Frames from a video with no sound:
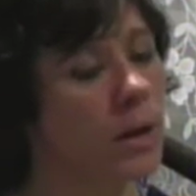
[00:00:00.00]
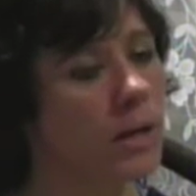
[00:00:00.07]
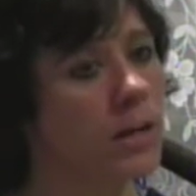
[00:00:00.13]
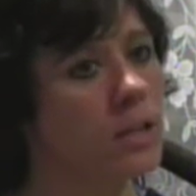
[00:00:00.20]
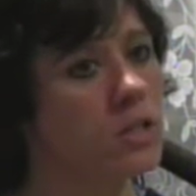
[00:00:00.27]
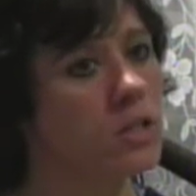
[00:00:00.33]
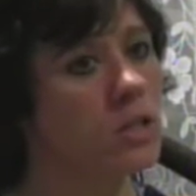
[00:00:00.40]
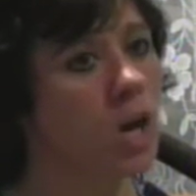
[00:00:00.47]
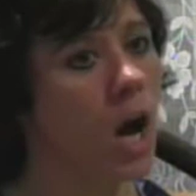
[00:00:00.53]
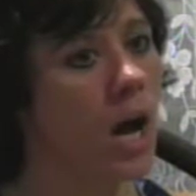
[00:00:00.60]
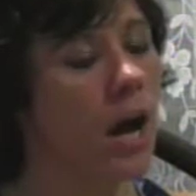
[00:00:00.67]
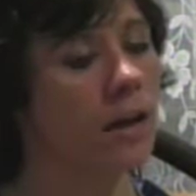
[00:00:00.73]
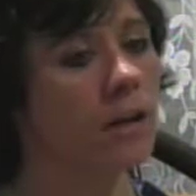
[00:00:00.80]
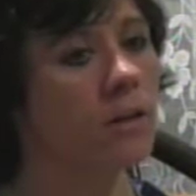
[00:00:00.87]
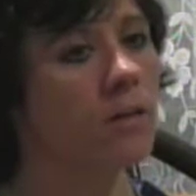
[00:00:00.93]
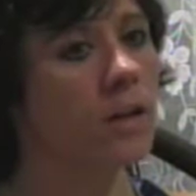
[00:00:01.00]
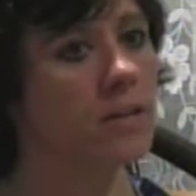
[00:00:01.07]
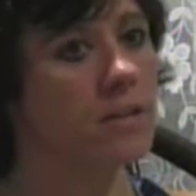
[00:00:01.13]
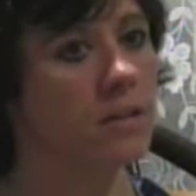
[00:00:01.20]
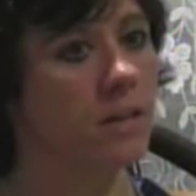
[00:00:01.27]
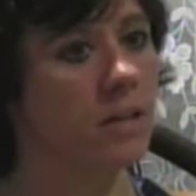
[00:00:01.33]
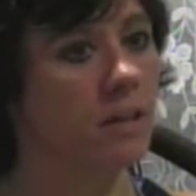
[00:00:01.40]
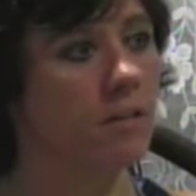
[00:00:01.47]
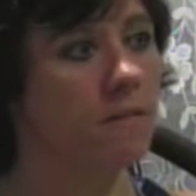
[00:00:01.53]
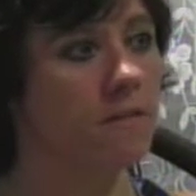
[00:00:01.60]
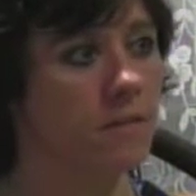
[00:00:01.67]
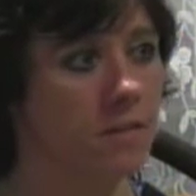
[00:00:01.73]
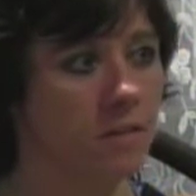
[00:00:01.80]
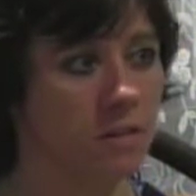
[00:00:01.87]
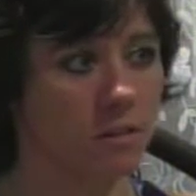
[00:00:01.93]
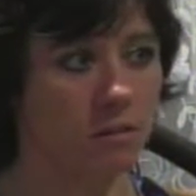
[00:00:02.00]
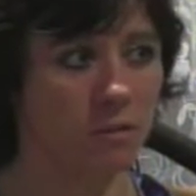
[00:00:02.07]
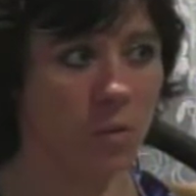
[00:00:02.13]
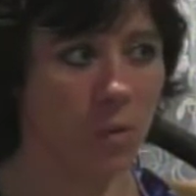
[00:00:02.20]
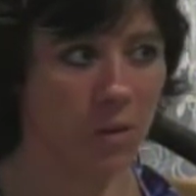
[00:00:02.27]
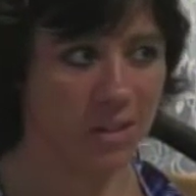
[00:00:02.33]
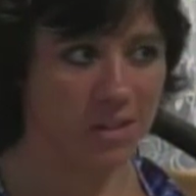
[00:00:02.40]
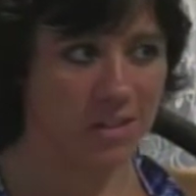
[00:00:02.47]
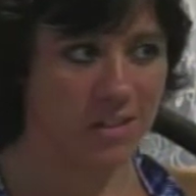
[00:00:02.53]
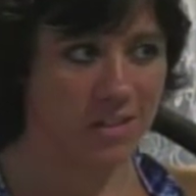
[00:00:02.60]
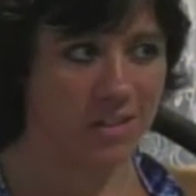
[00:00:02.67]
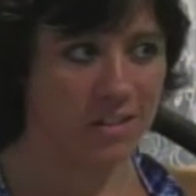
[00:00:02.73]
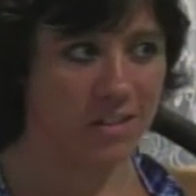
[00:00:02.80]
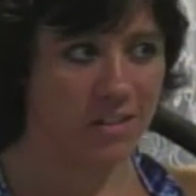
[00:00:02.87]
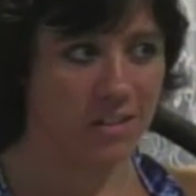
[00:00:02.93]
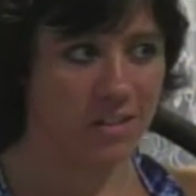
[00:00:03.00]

But I don't necessarily hear a physical voice.